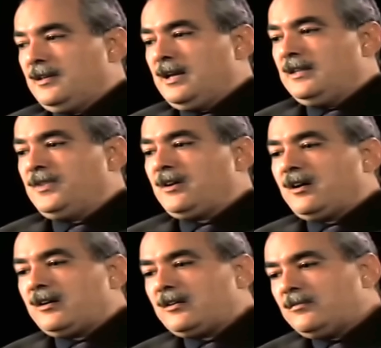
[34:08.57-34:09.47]
And there
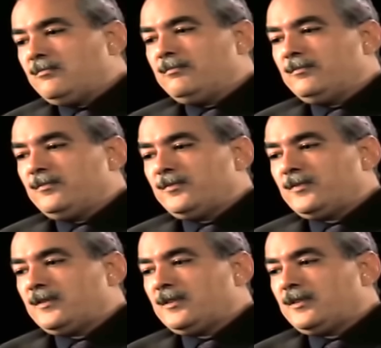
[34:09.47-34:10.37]
are
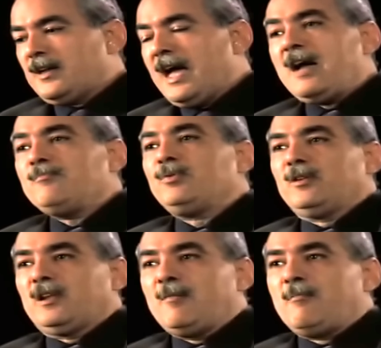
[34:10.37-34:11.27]

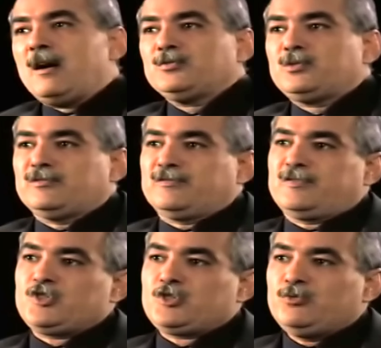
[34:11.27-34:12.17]
ample amount
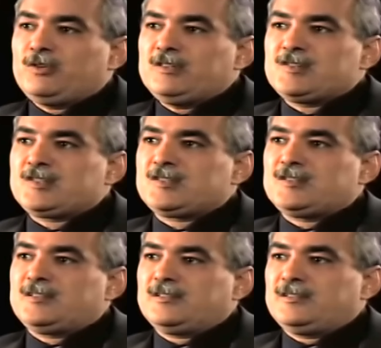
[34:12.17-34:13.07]
of
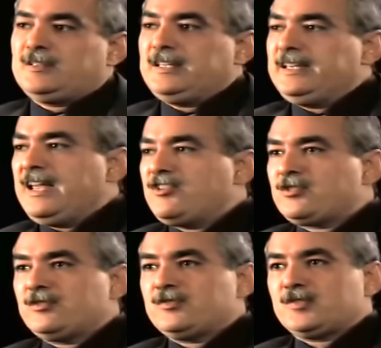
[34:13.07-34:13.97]
students,
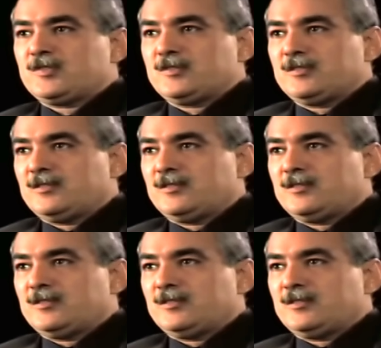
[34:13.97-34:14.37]
teenagers,